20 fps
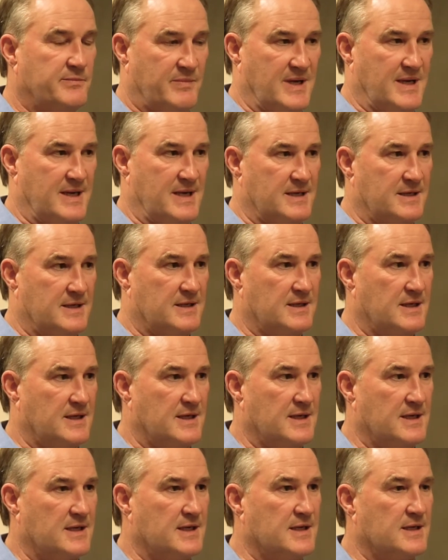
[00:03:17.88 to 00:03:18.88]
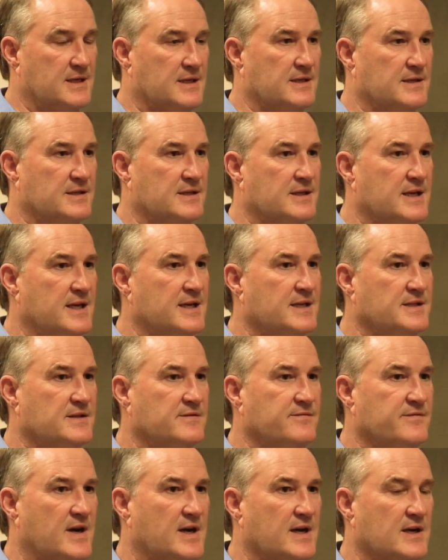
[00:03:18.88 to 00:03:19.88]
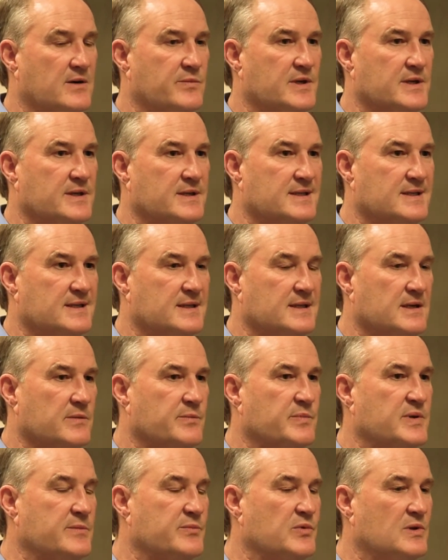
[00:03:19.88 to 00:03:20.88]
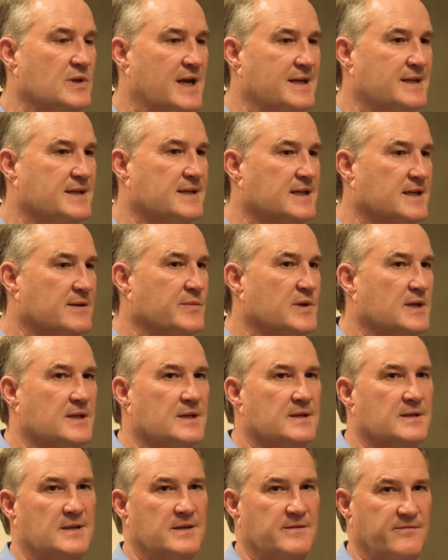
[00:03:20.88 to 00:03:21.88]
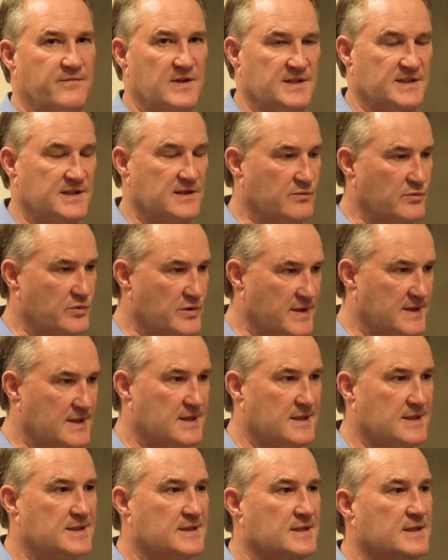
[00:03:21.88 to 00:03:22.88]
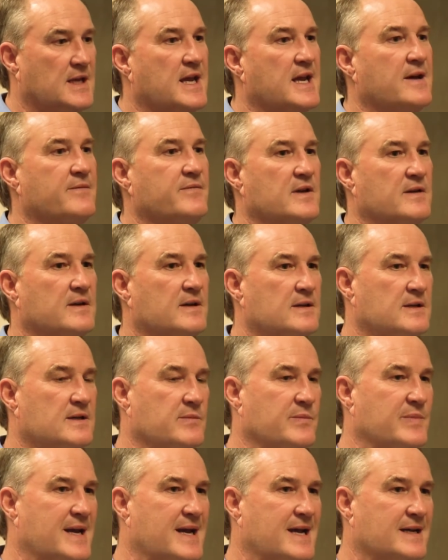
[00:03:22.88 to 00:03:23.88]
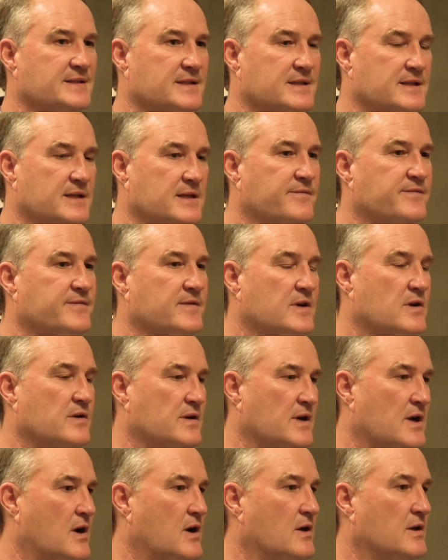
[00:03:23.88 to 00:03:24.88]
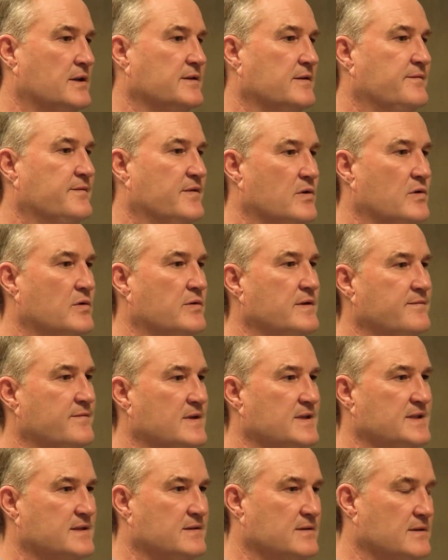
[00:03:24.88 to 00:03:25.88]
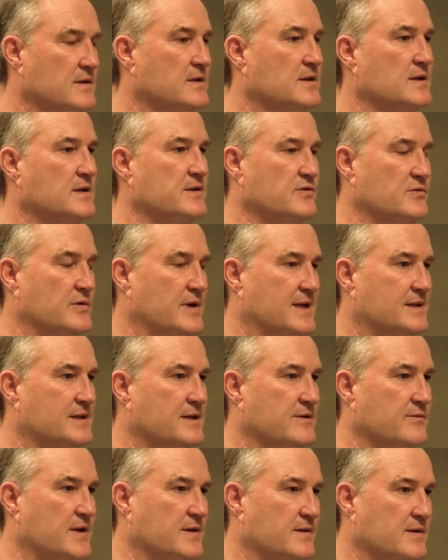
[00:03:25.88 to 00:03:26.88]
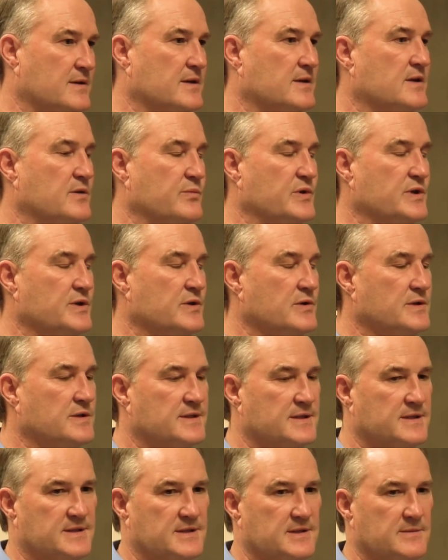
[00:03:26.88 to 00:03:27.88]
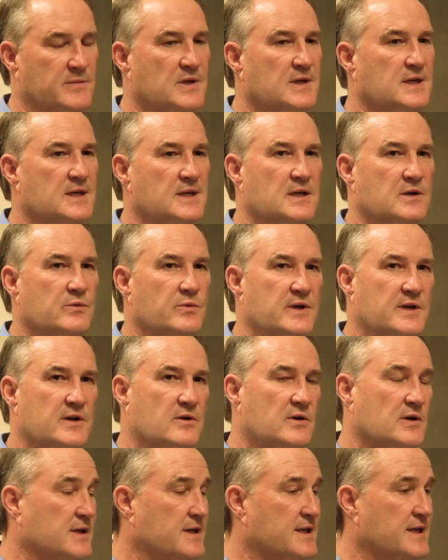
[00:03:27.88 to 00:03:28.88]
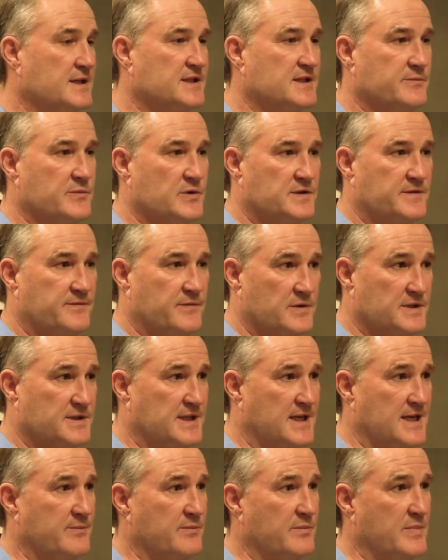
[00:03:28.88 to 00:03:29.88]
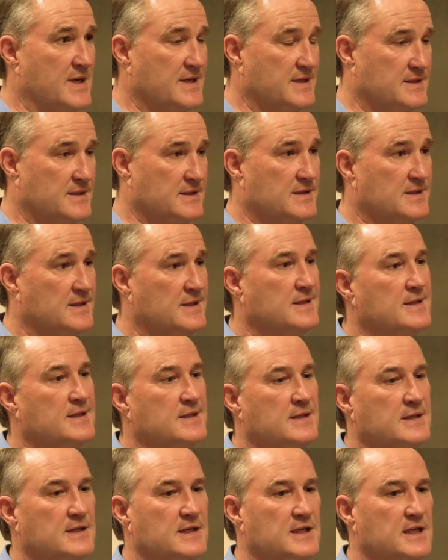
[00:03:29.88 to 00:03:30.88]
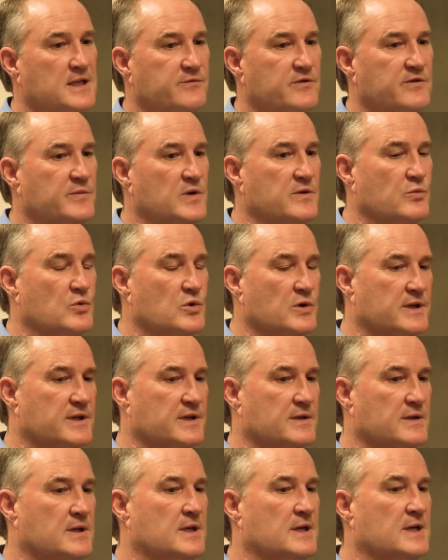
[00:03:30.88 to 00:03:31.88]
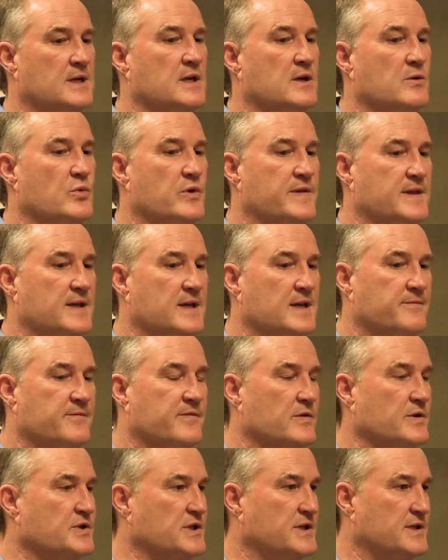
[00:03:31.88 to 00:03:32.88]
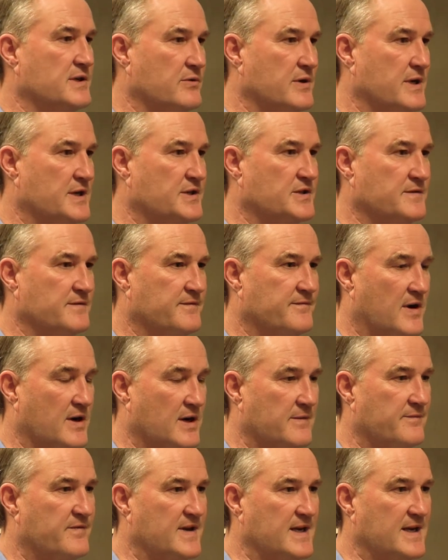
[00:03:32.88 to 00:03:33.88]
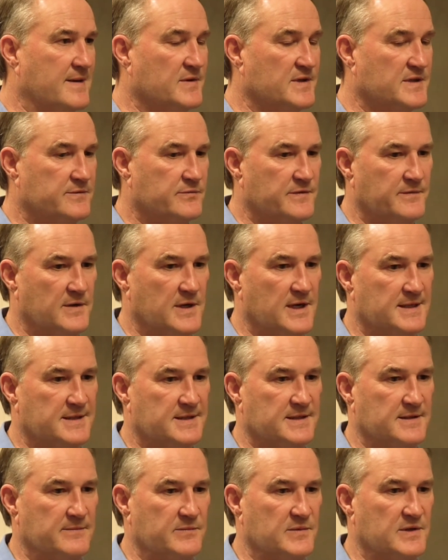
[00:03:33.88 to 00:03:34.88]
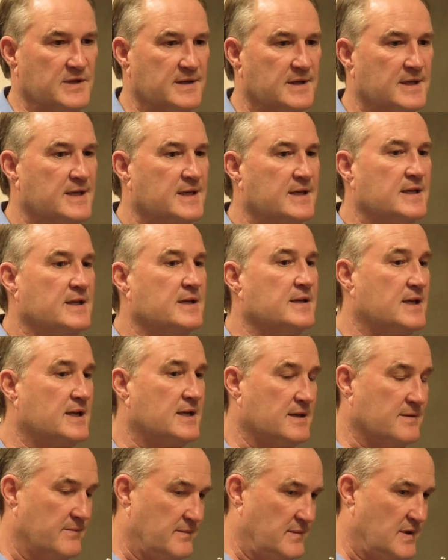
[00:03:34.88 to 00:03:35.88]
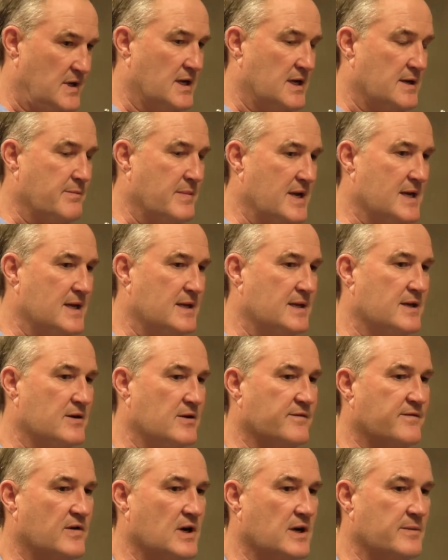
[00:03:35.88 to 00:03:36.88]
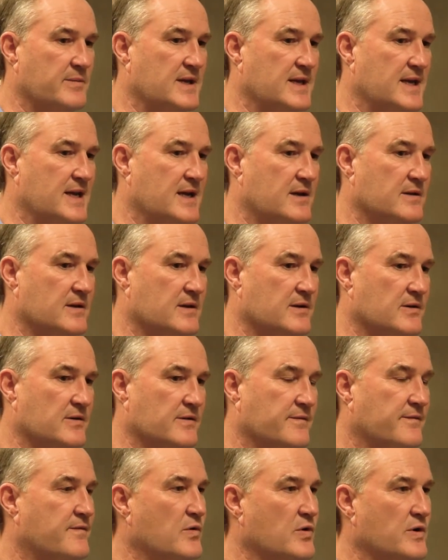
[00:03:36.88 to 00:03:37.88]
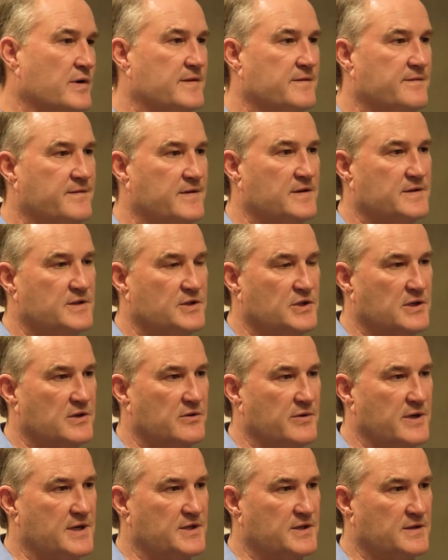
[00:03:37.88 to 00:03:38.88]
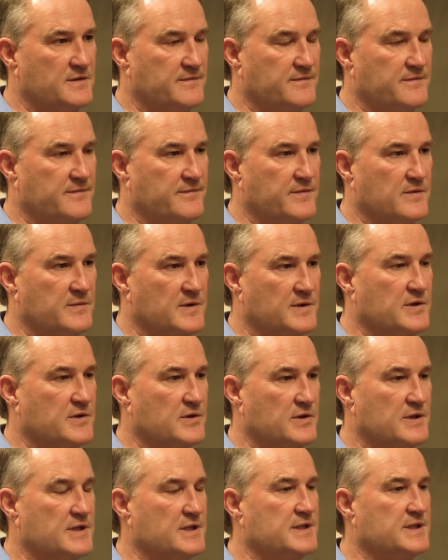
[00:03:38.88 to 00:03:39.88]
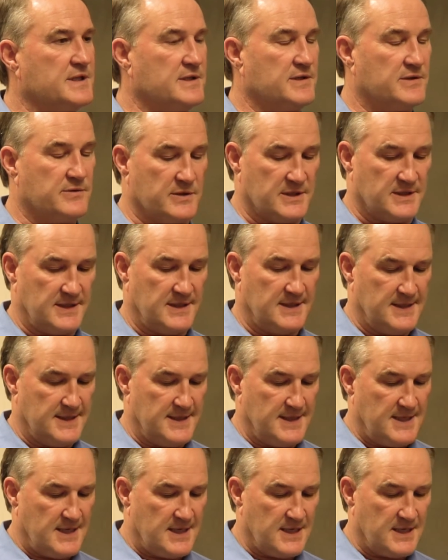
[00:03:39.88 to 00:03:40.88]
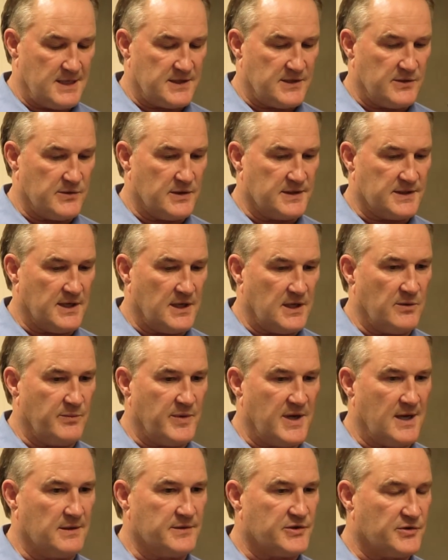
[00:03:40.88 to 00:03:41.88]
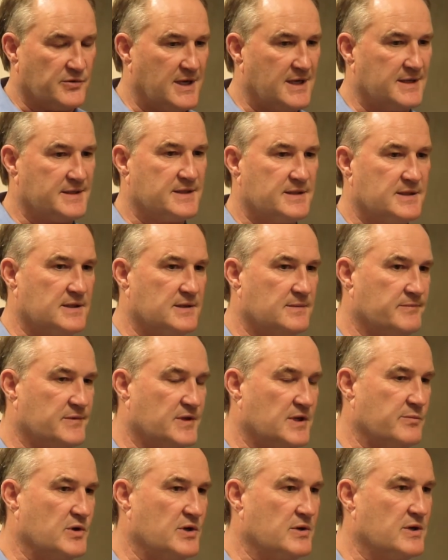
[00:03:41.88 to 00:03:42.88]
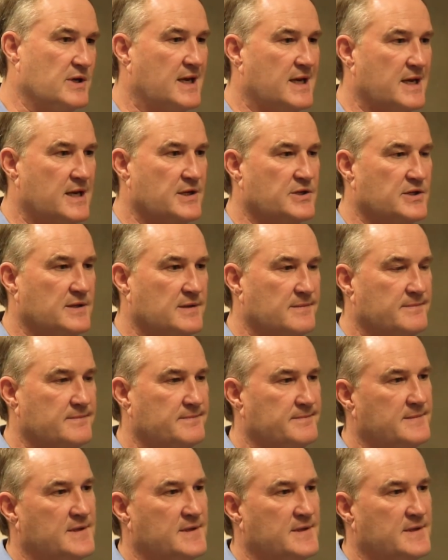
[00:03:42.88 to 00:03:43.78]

bank, and in today's environment, uh, people like to come in, visit with us, have the capacity to call on the phone and visit uh, directly rather than a computer system. We know our customers' first name basis. Again, we've been working with them for generation farm families. We've got some. Uh, young men that are farming now that are fourth and fifth generation from the turn of the centuries. And so it's all about trust, communication,